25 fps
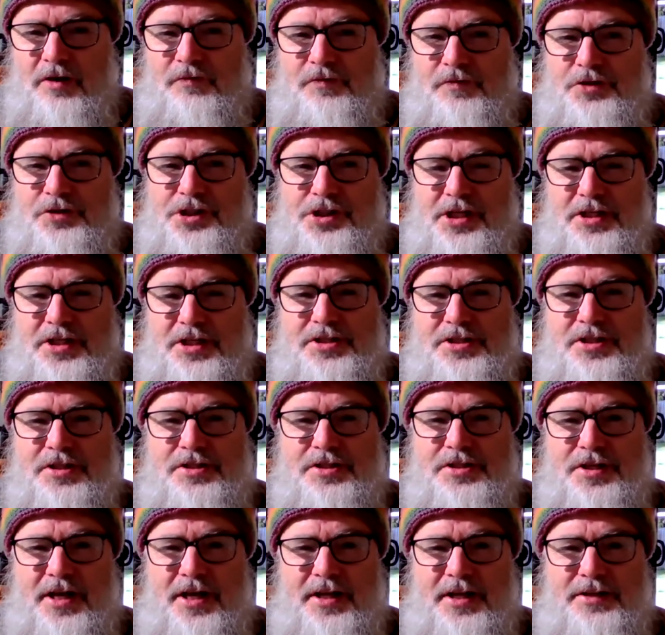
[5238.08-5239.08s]
If
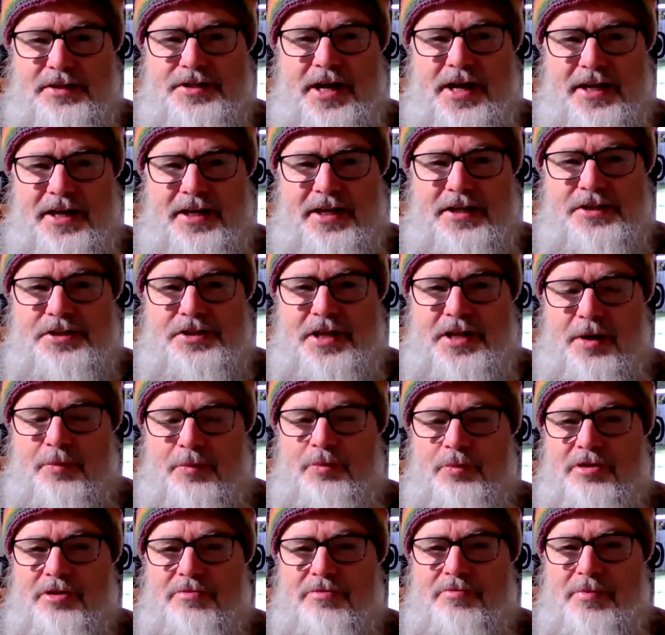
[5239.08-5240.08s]
Jesus said, take a
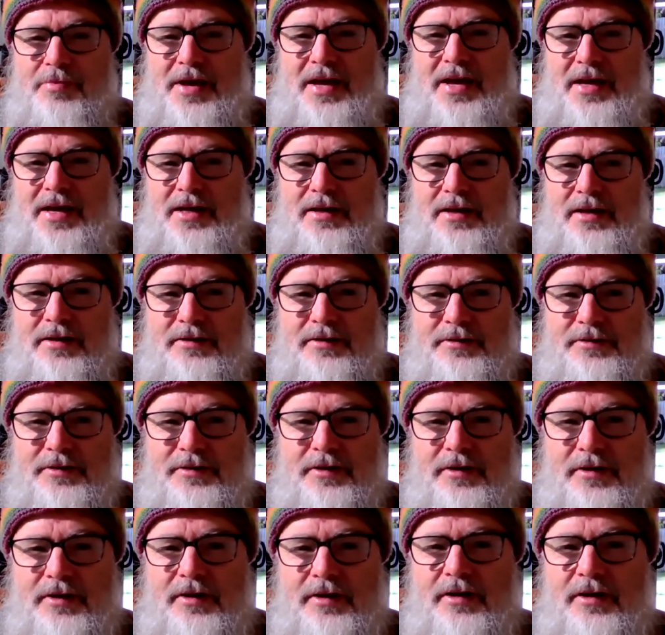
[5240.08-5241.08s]
step with me,
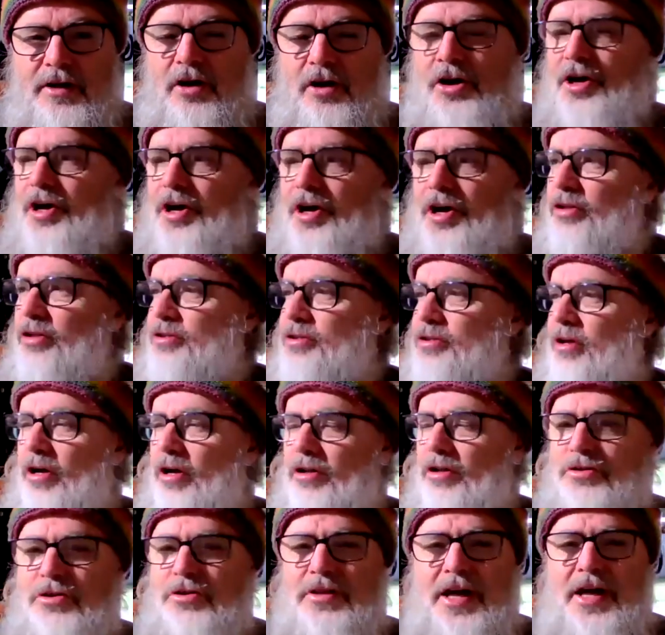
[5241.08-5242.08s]
oh, I'll do,
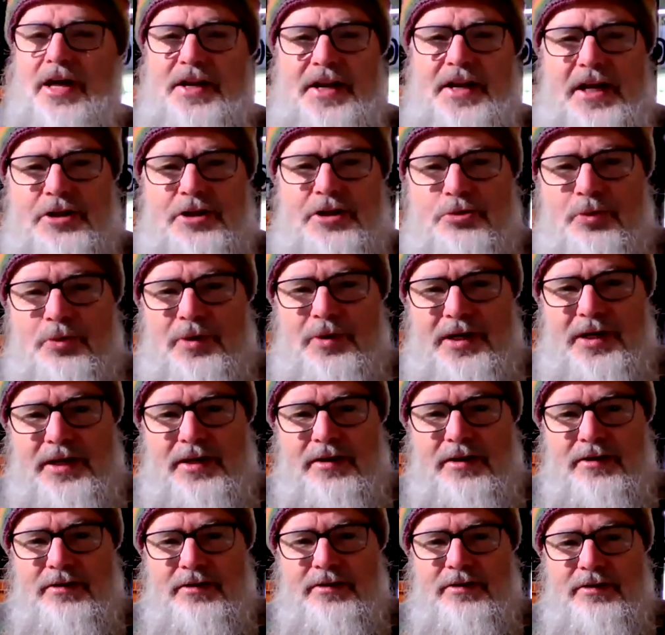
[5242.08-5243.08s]
I'll do that next
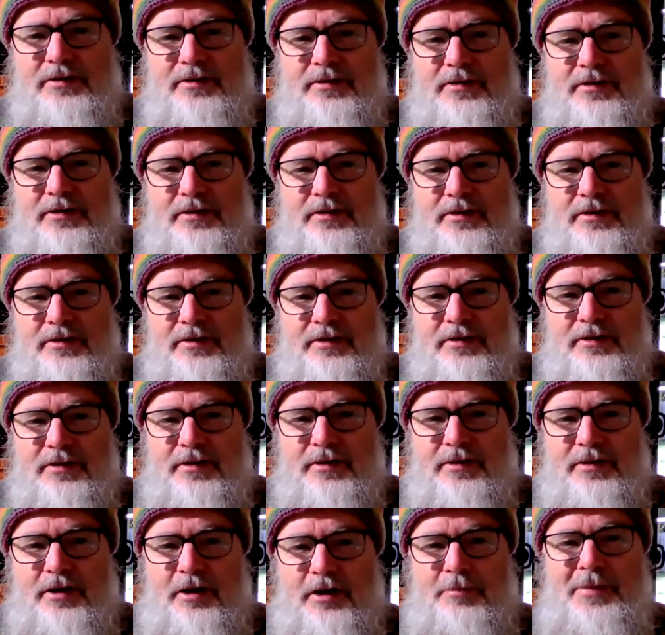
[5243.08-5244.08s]
week.
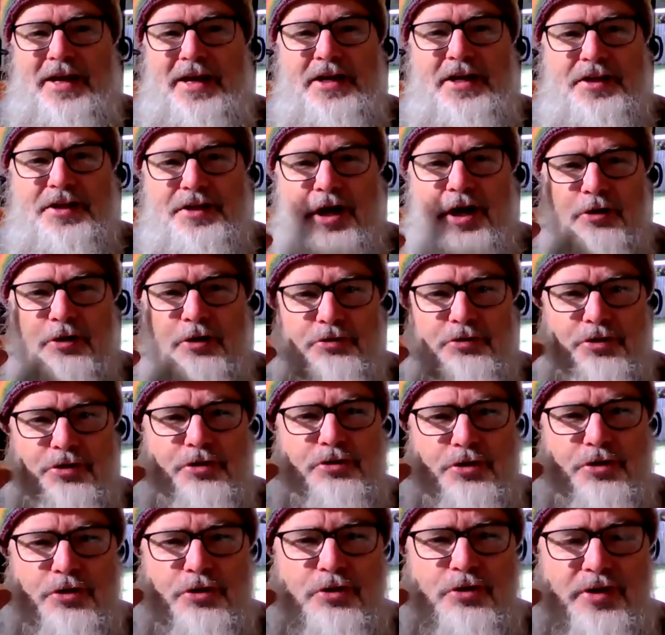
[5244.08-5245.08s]
I'll make a note to
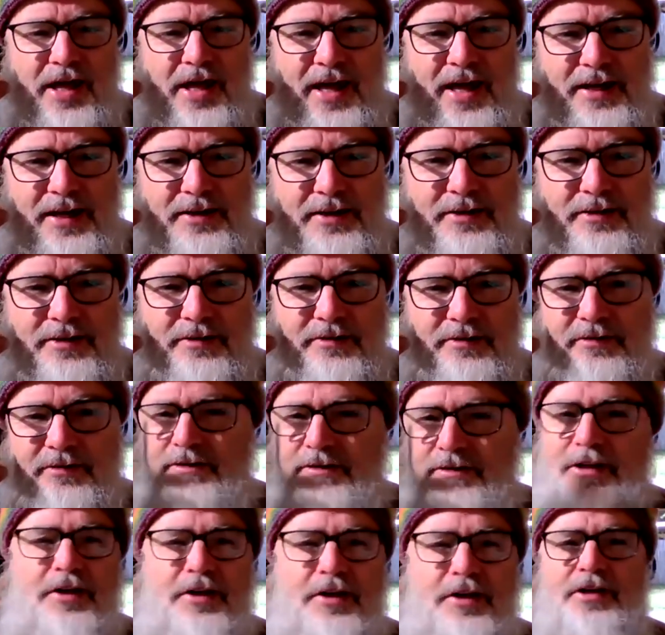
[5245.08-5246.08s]
do that.
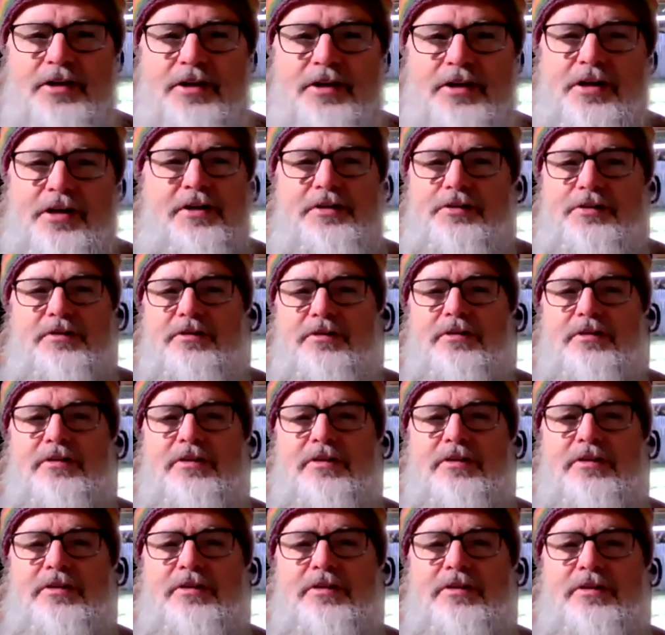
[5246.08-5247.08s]
No, no, no.
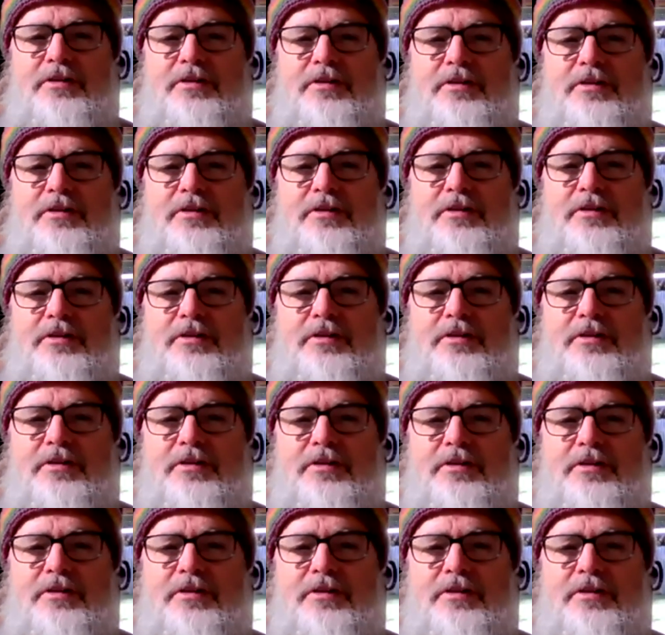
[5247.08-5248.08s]

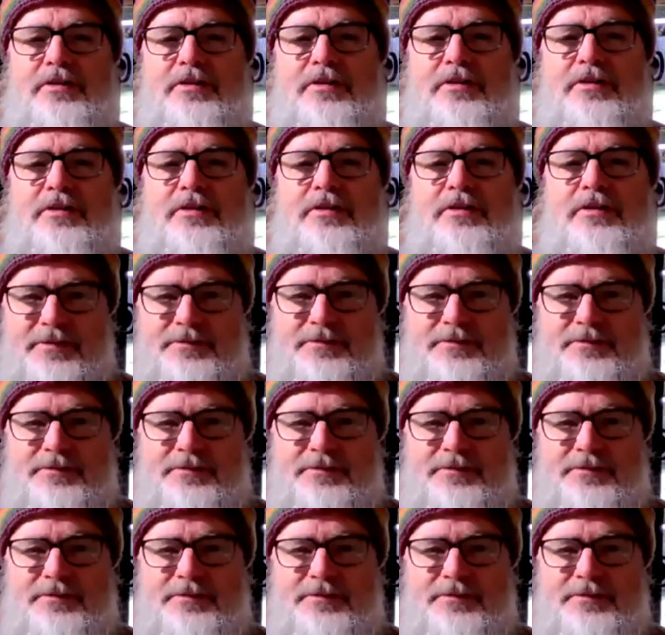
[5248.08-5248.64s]
Step with me.